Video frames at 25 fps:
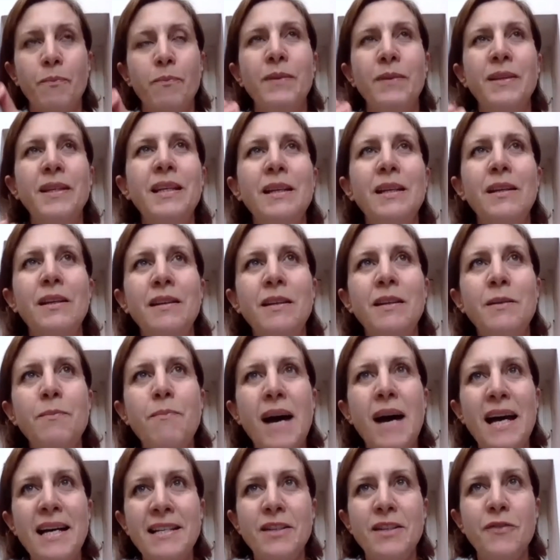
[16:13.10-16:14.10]
the
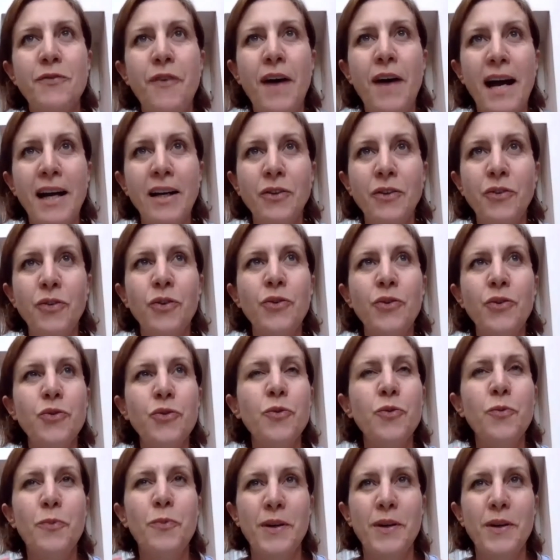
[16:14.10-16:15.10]
best factor
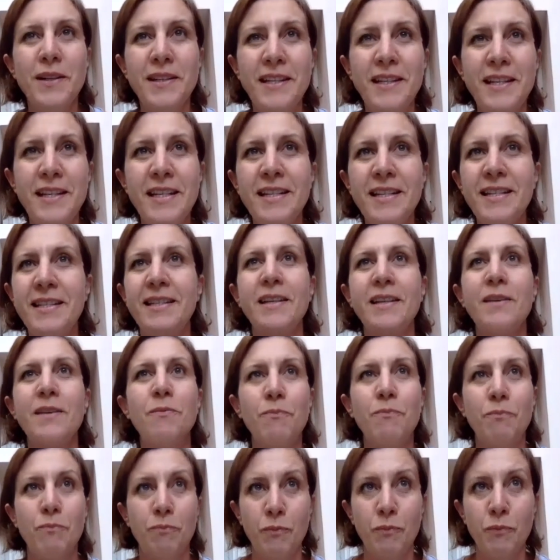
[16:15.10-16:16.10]
to produce
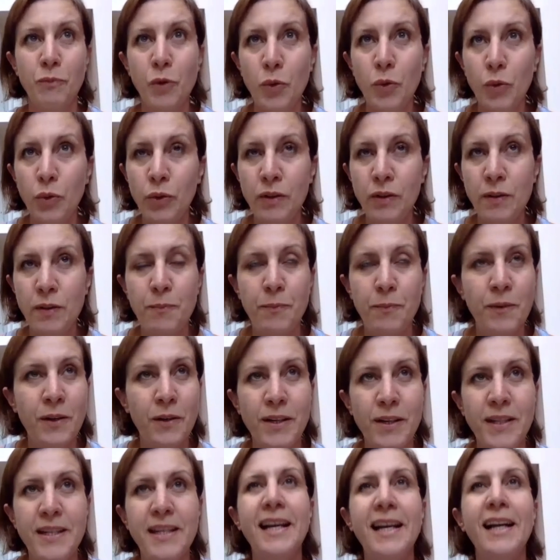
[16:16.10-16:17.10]
good
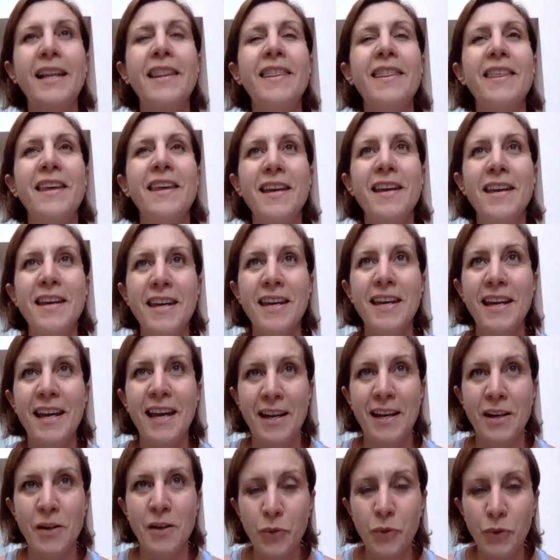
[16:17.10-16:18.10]
critical thinking
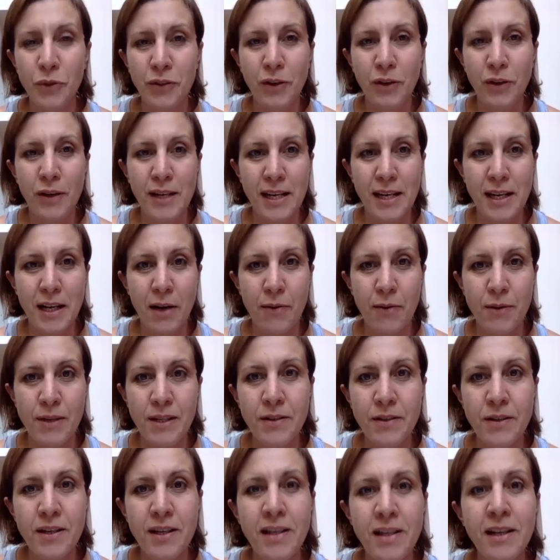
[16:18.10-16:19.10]
and good clinical
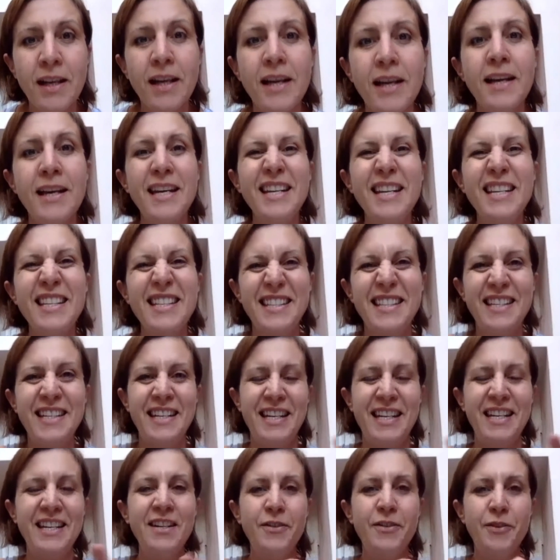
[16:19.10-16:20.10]
reasoning is
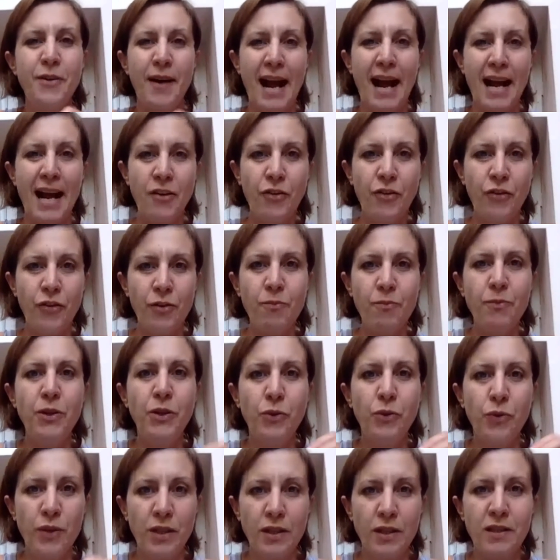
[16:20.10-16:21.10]
the interaction
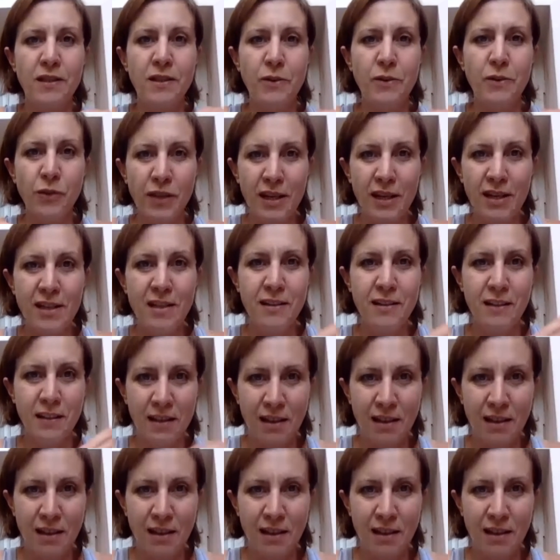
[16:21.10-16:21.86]
between students